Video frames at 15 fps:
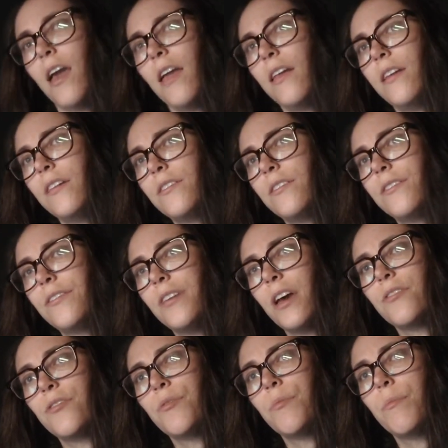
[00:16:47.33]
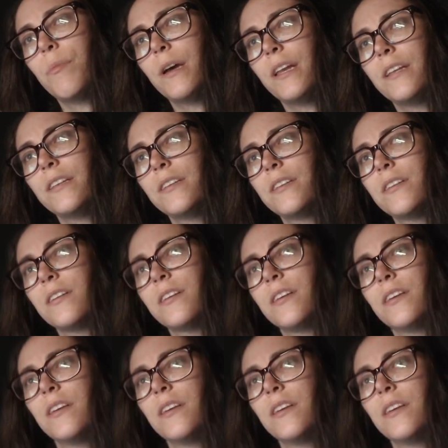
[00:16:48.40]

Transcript: and such, but